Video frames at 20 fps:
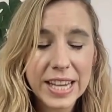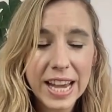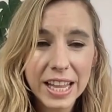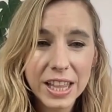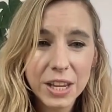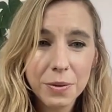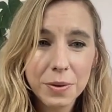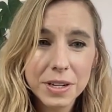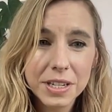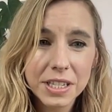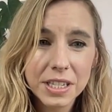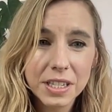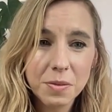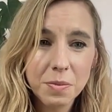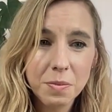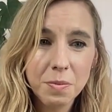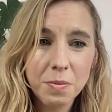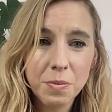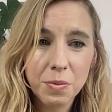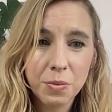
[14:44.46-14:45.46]
Yeah, there was
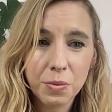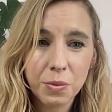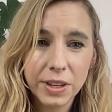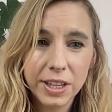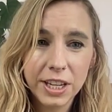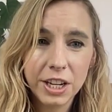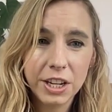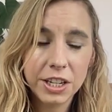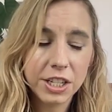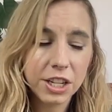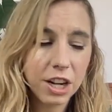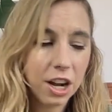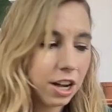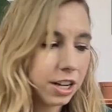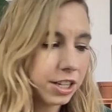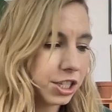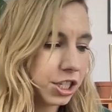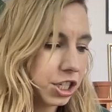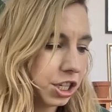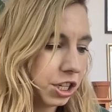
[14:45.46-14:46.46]
some really good
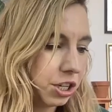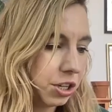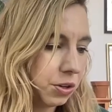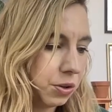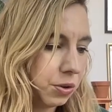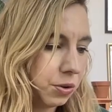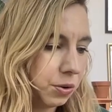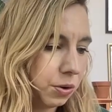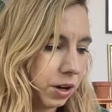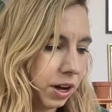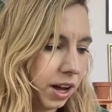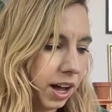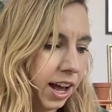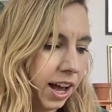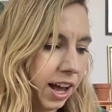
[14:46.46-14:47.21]
talks too,